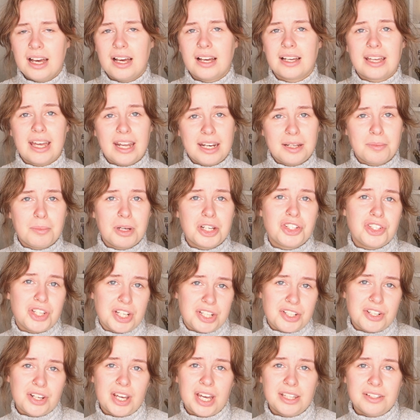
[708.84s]
getting my shit
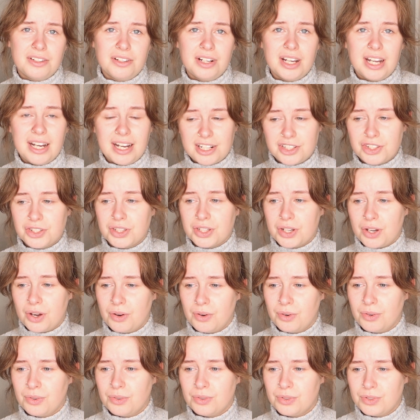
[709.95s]
together and actually
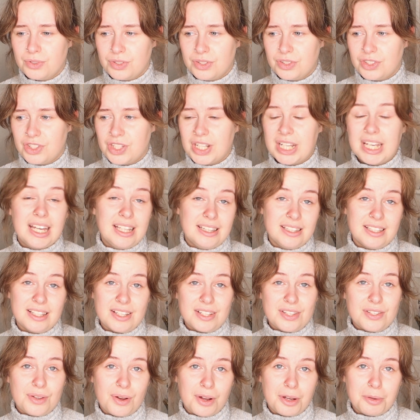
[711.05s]
go to get this
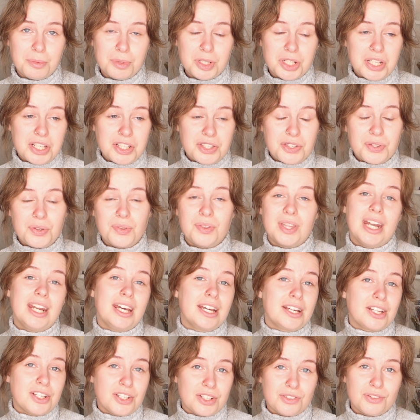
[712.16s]
sewing machine so that I
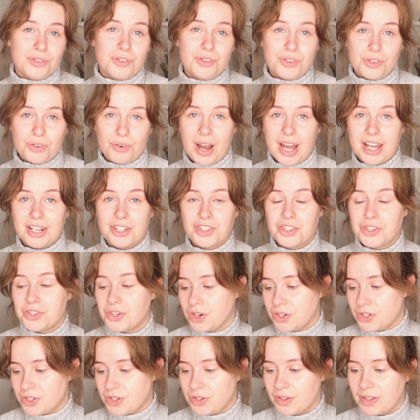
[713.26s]
can try and
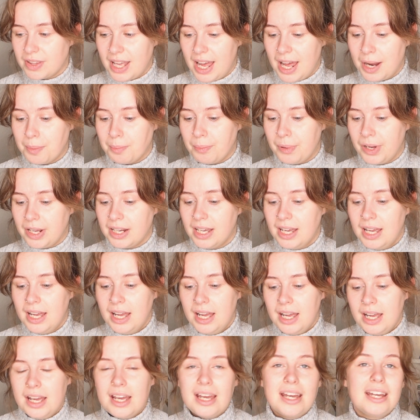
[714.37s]
start doing that. But
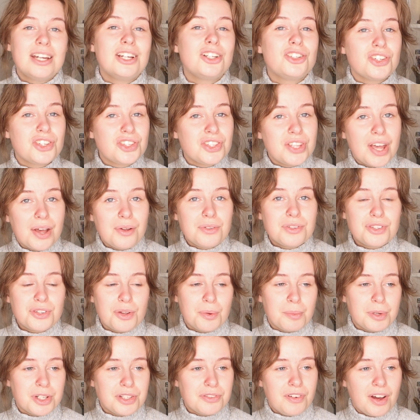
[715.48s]
it just sounds so
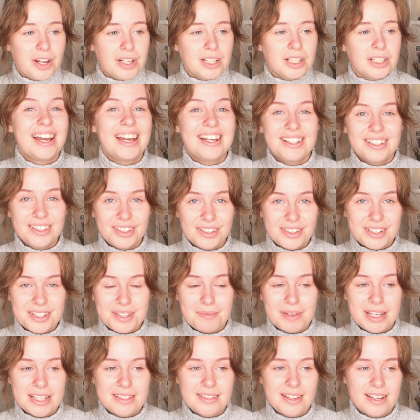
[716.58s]
much fun, and it looks
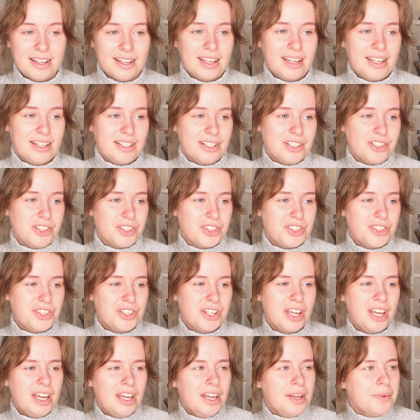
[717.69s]
amazing, and
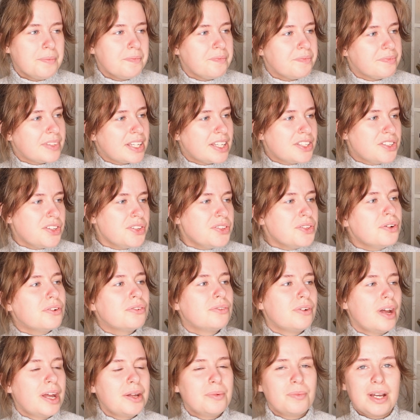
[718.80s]
it's also a
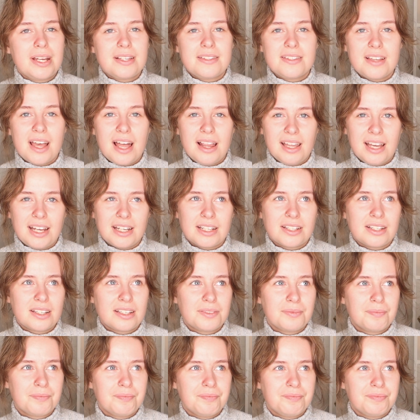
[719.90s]
great way to like,
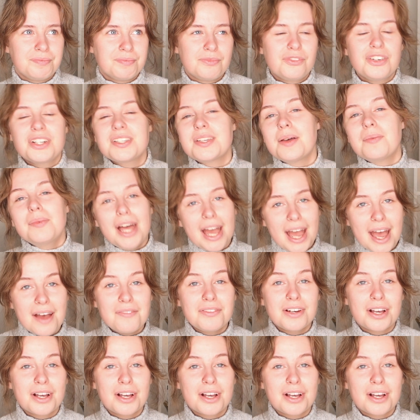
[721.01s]
for example, I have